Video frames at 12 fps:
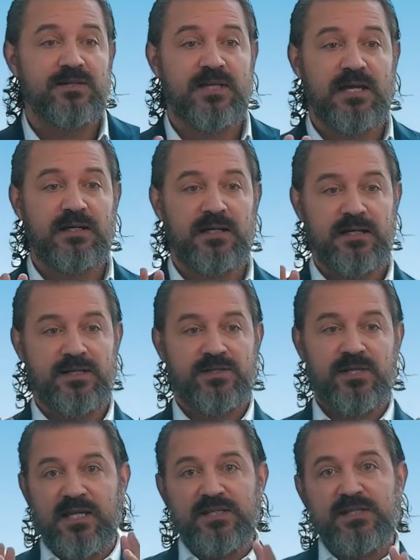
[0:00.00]
is that it
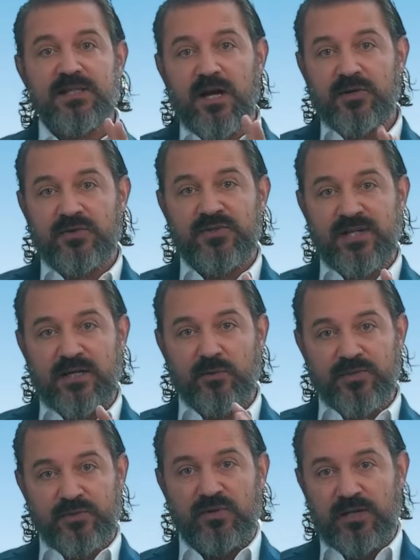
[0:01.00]
is easy to understand
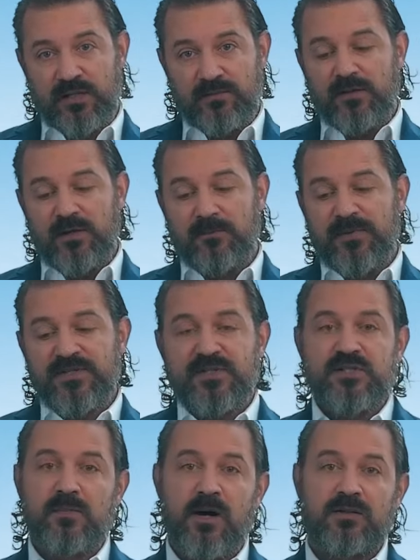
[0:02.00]
once you're in it. The
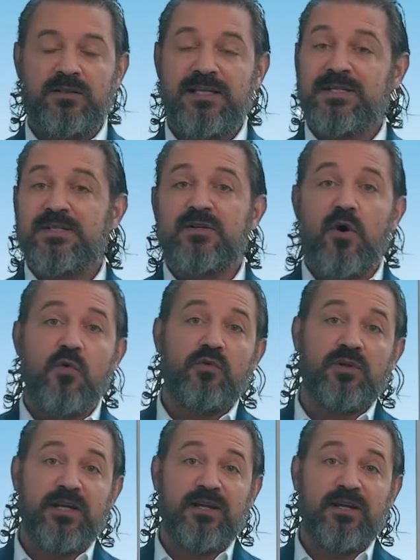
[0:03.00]
business model isn't overly